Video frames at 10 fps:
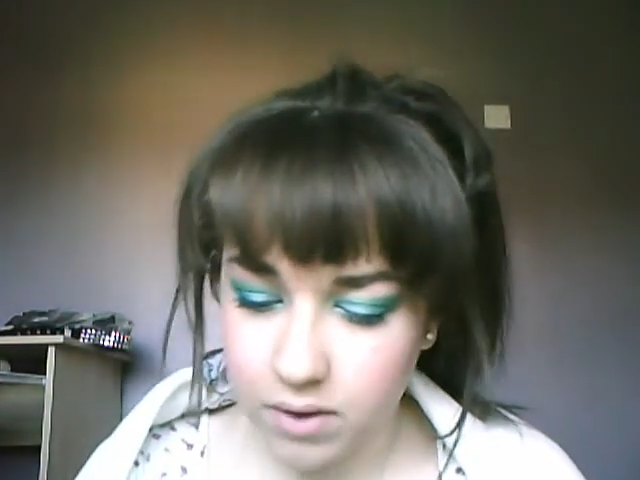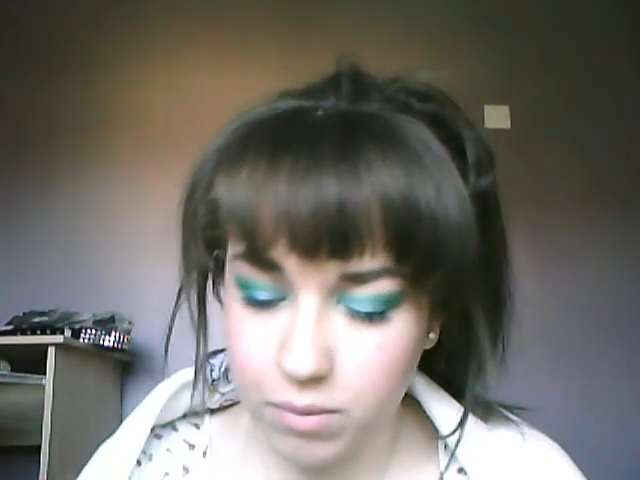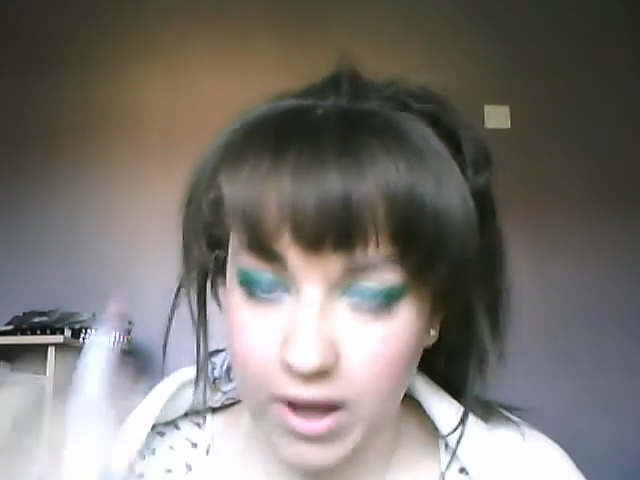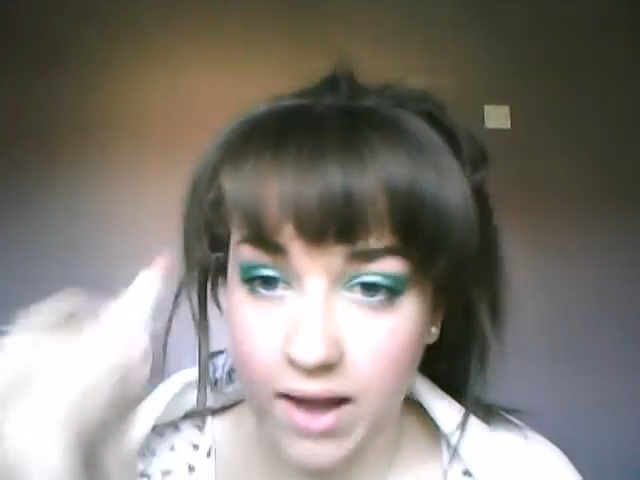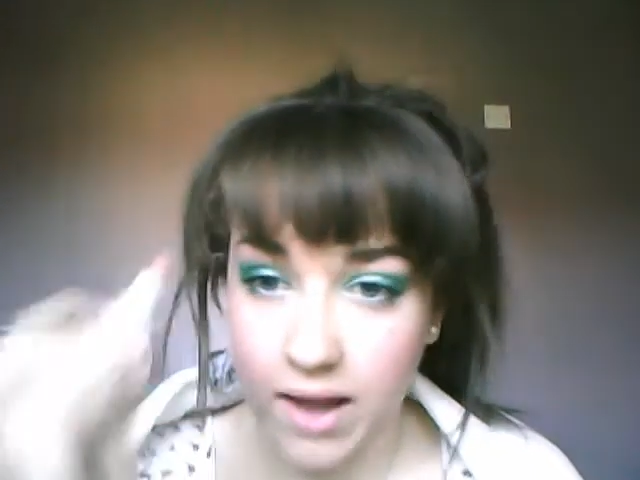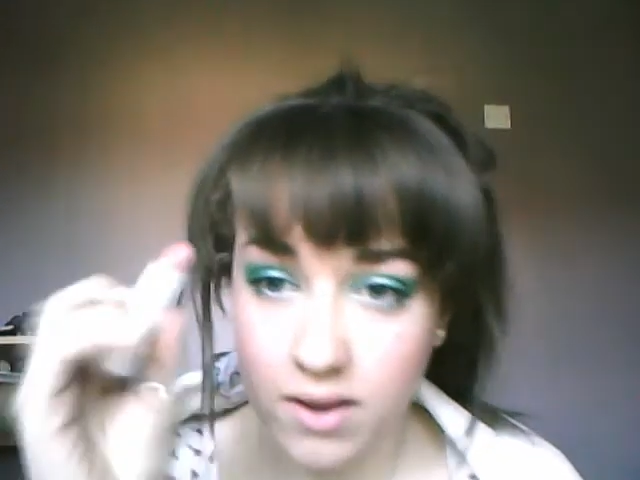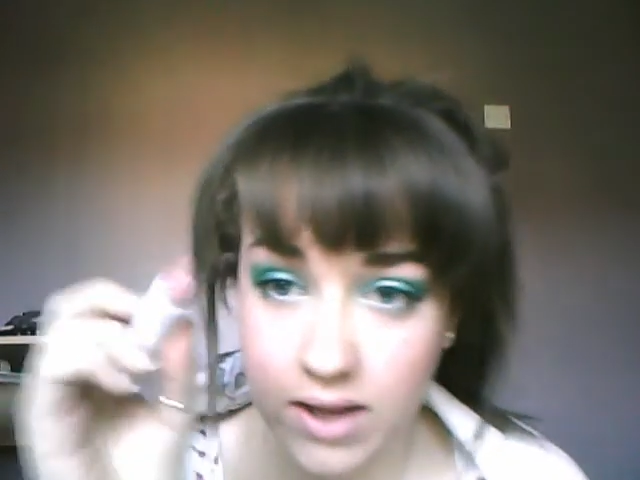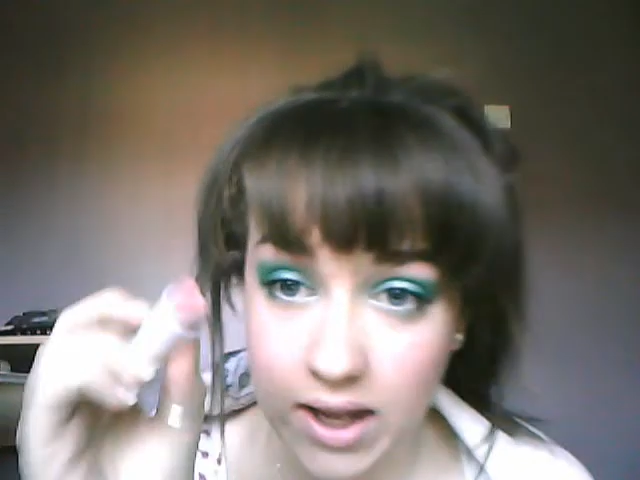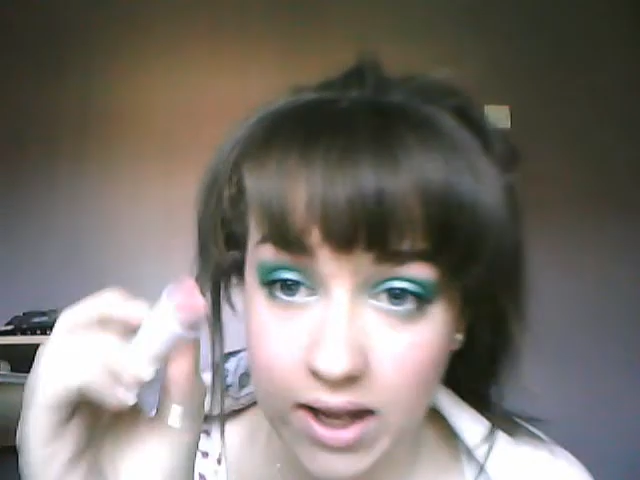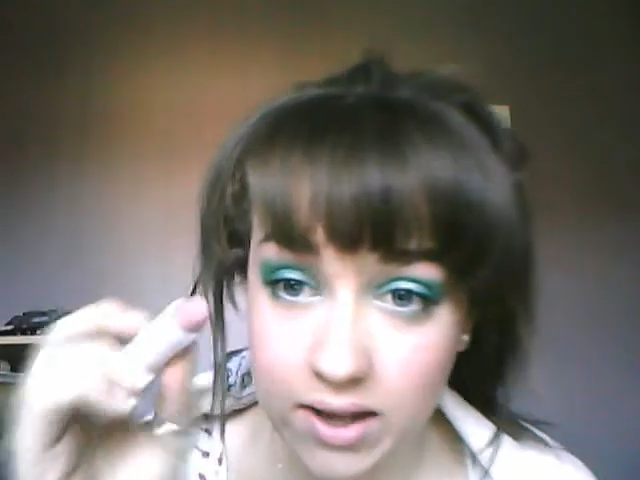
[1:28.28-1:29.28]
but yeah,
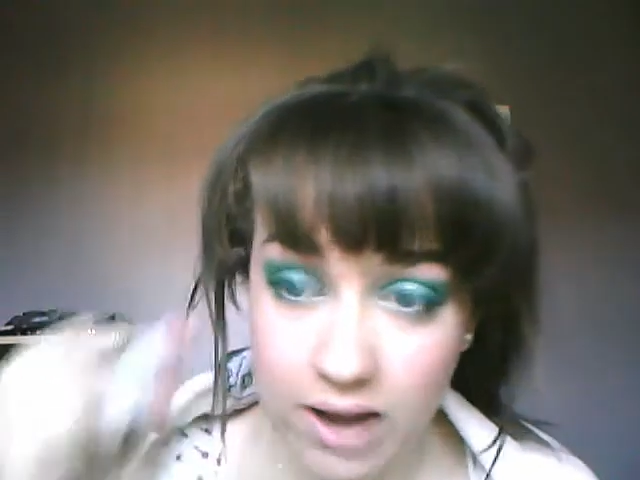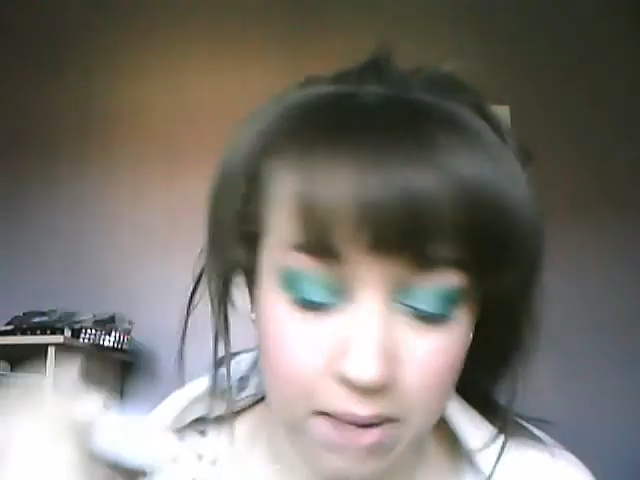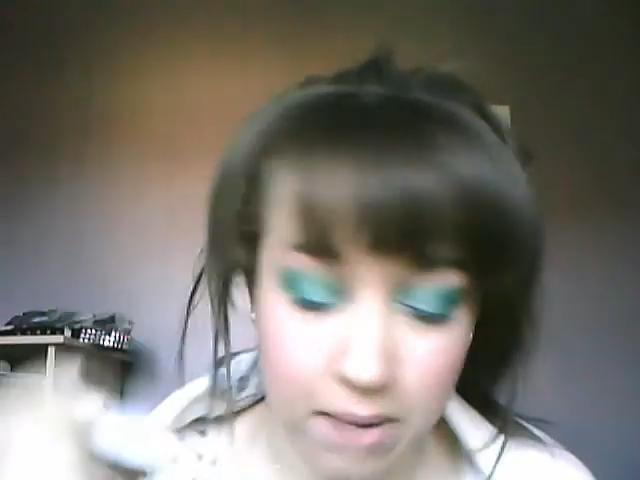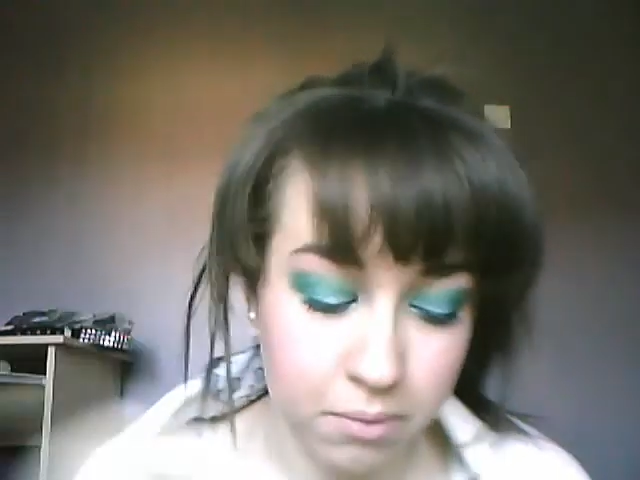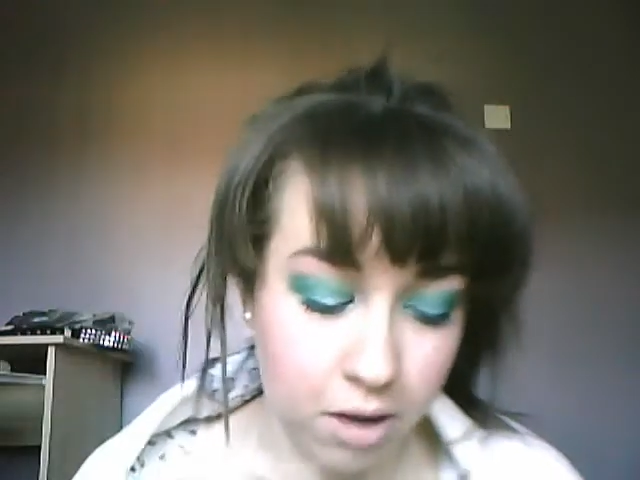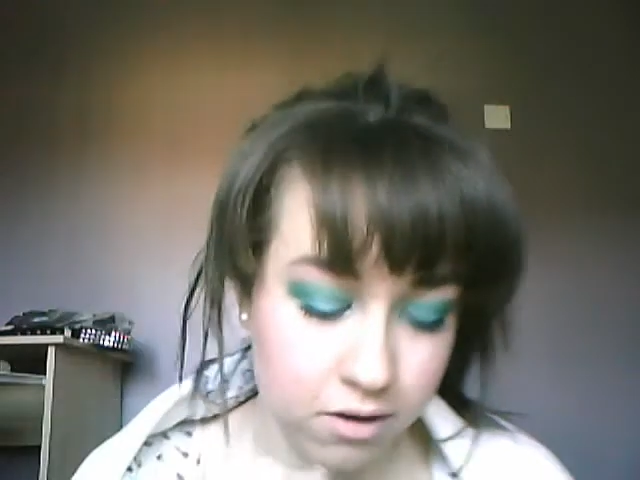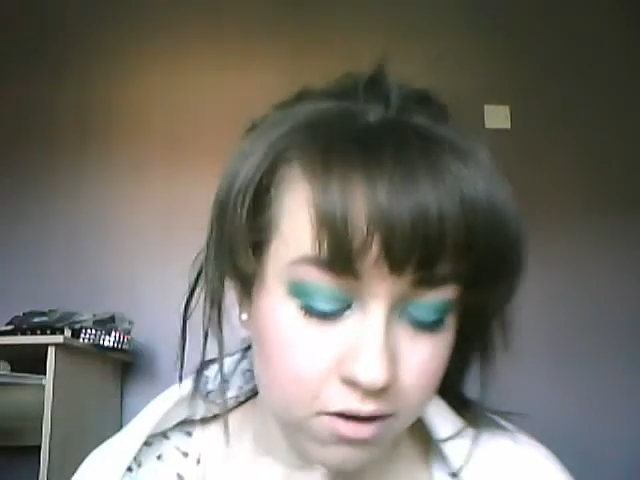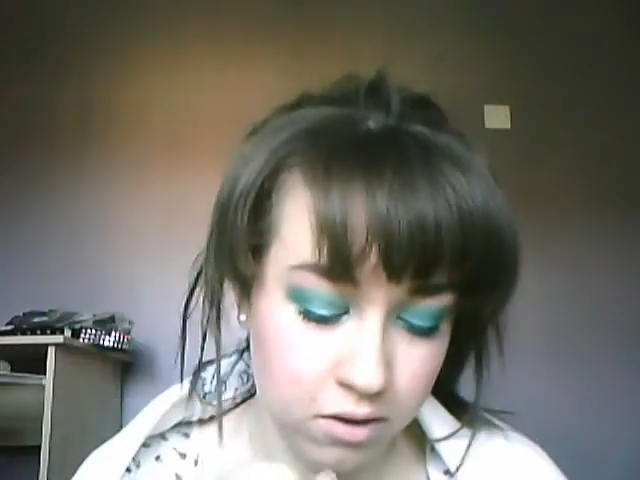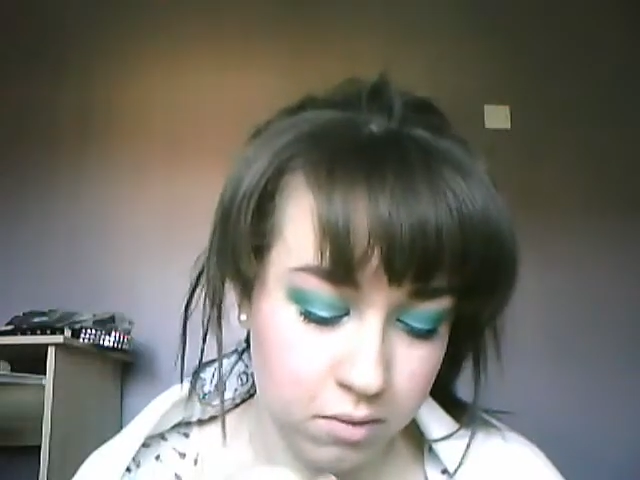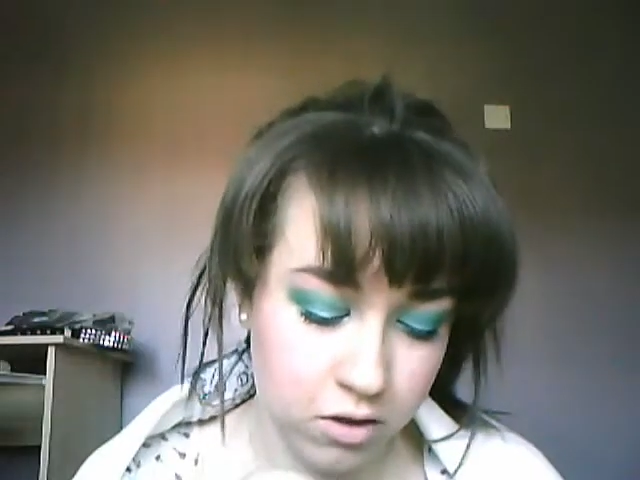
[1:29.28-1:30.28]
this Apple
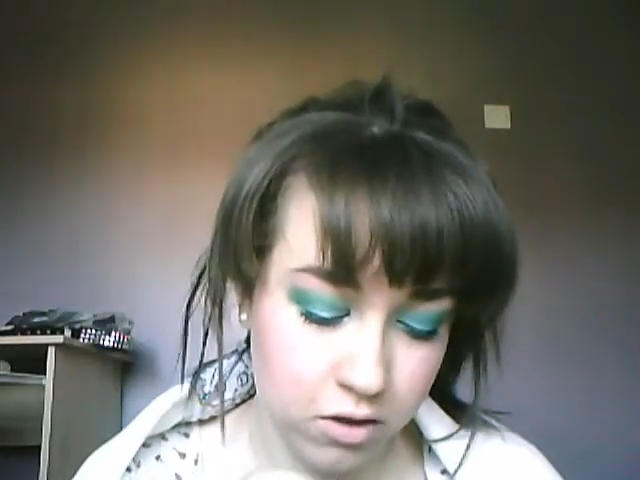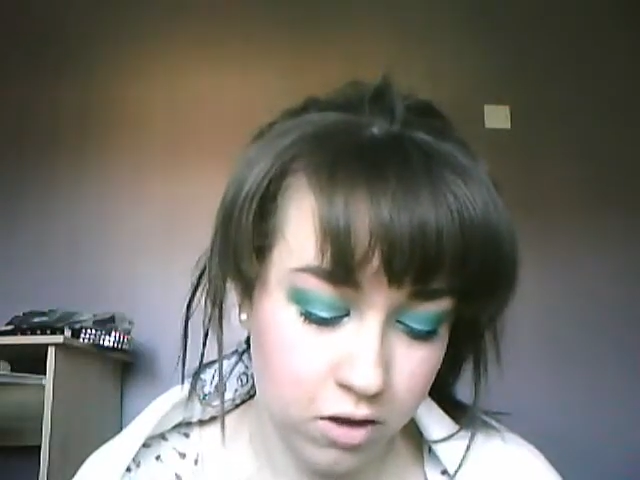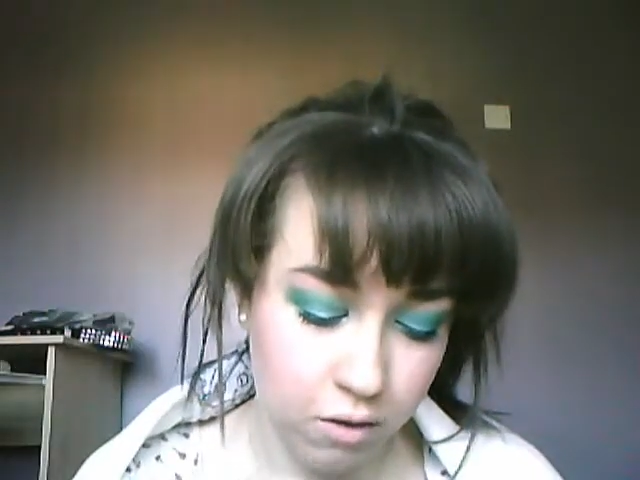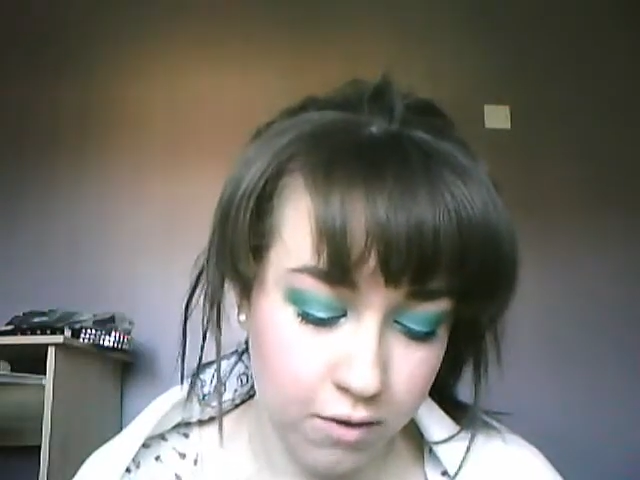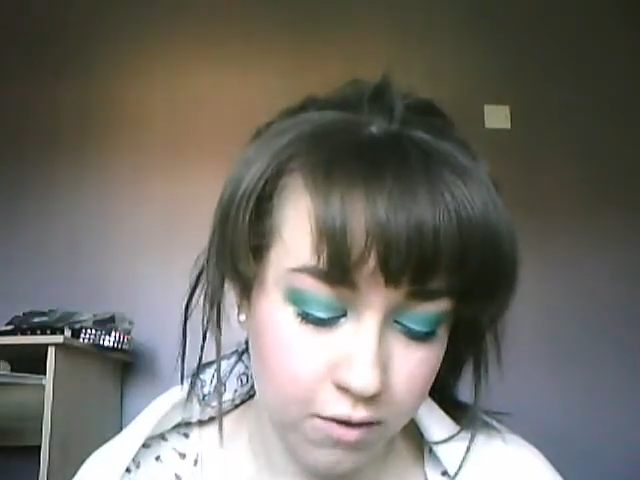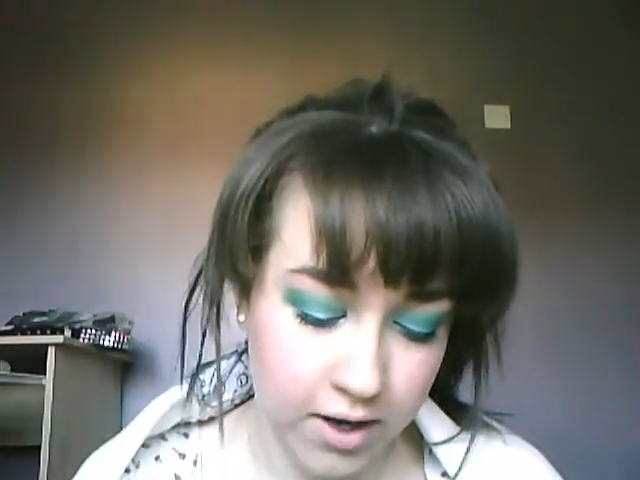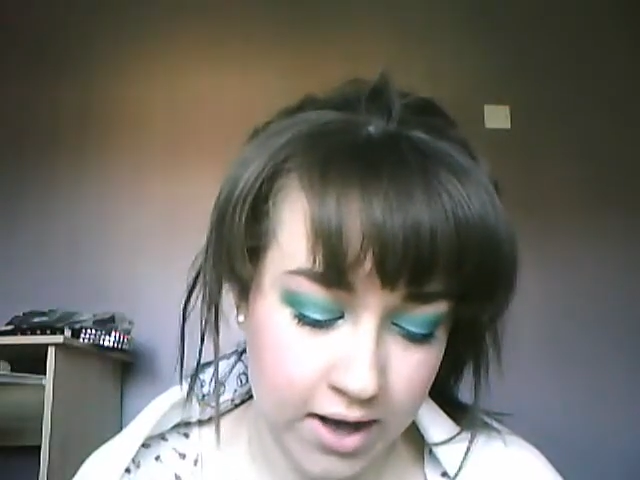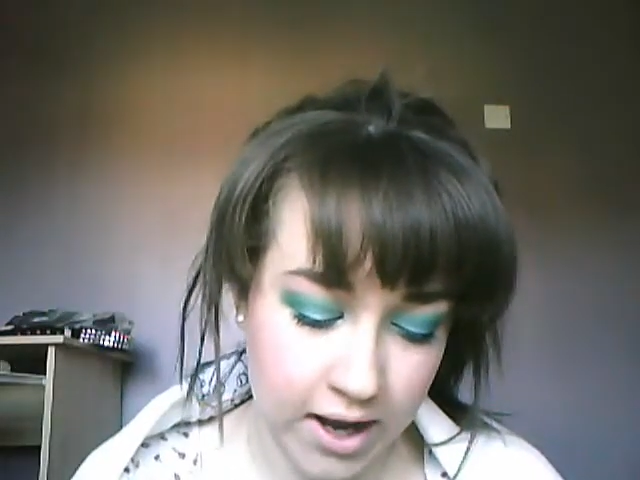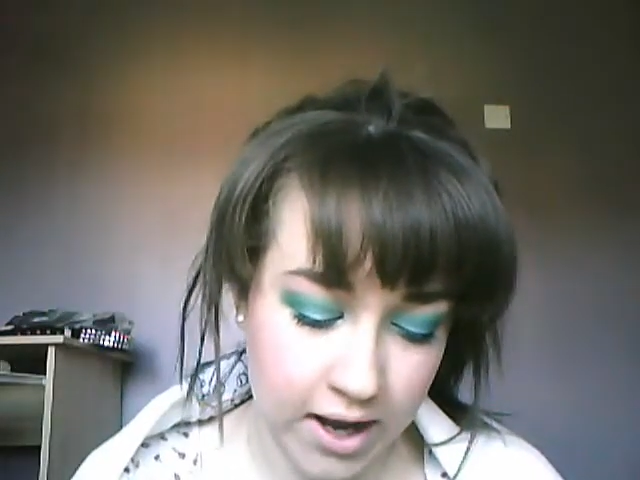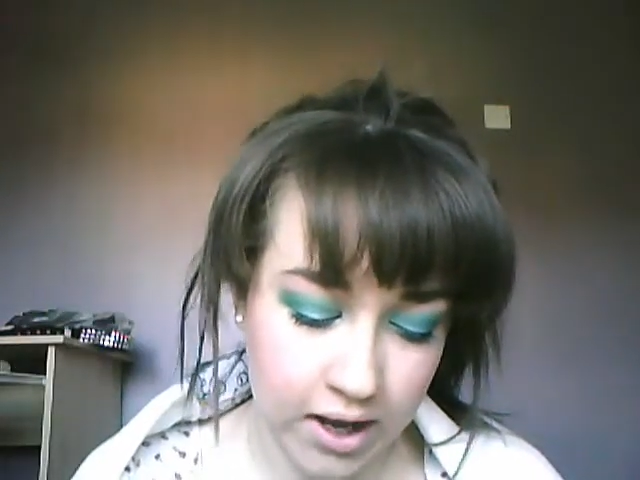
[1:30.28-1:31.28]
Blossom, it's so
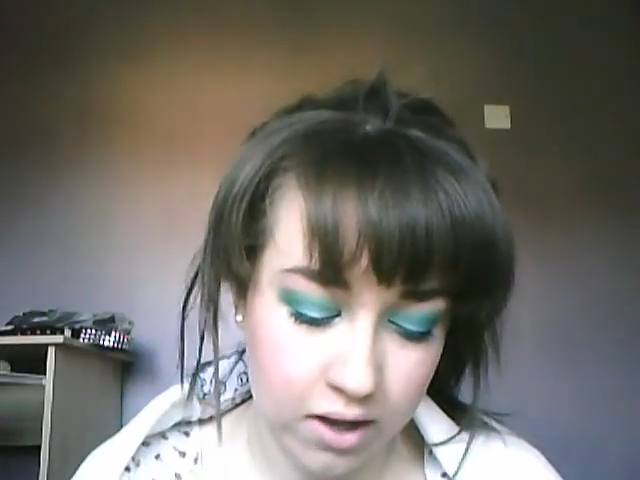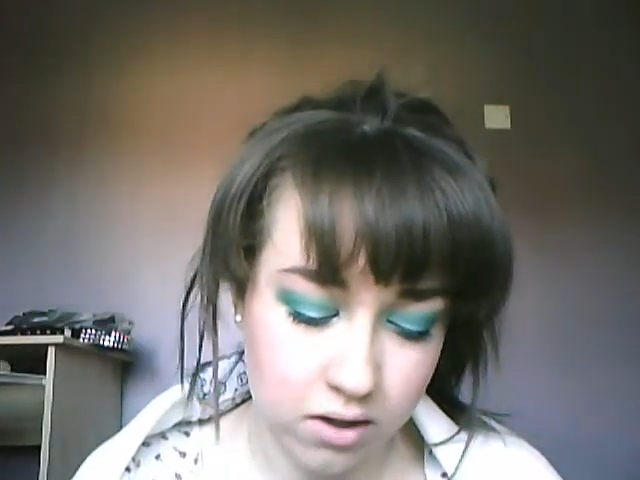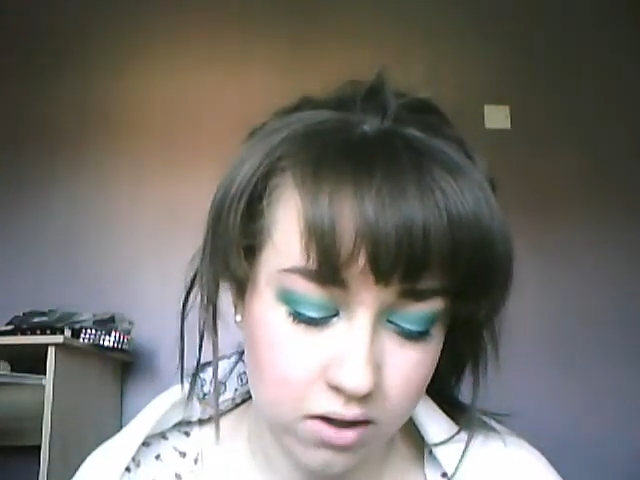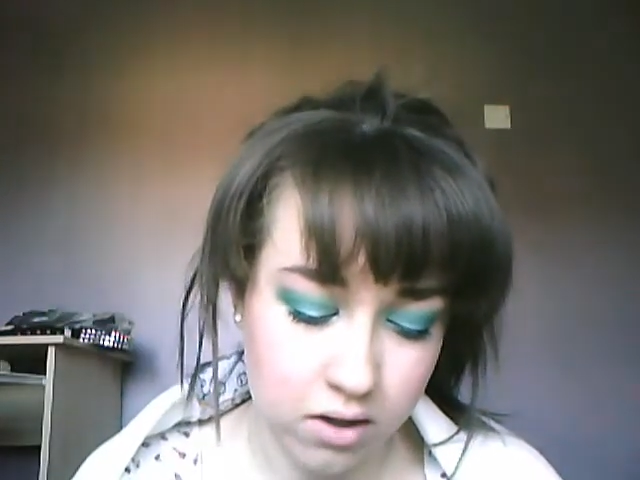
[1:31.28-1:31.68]
friggin' nice.